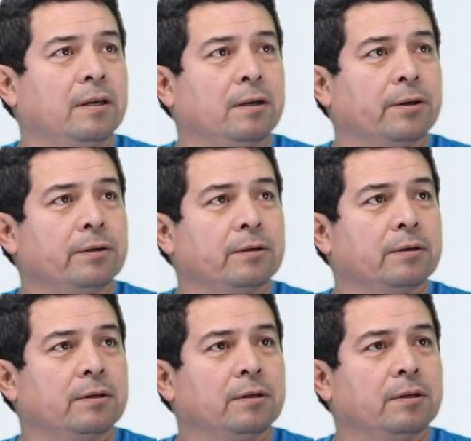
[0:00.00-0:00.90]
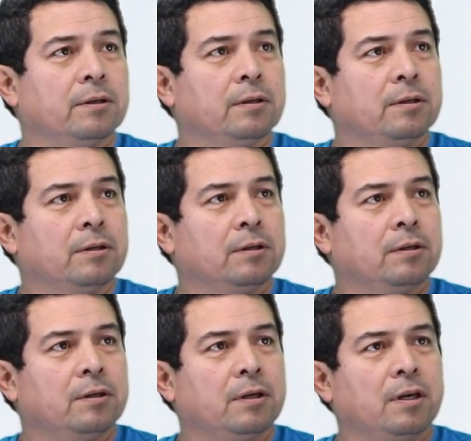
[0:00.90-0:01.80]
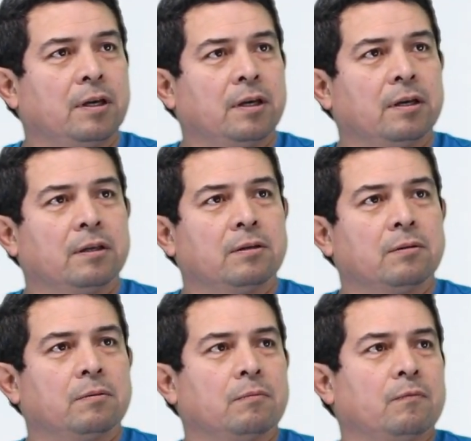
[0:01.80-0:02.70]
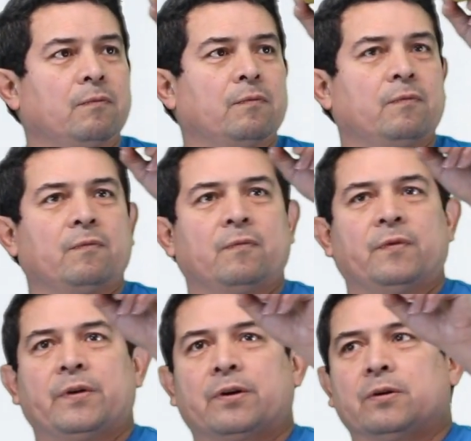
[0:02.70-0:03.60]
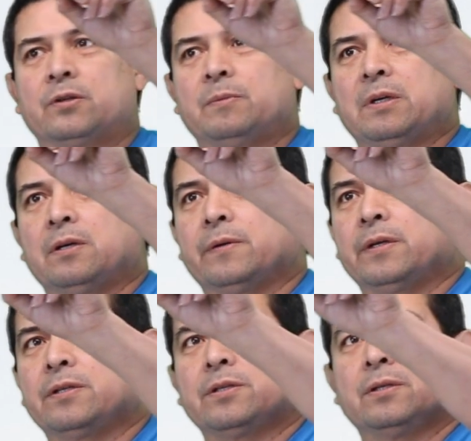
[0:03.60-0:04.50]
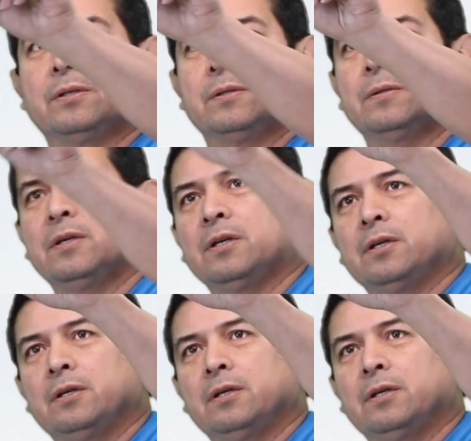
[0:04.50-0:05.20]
here, and they're going to be going to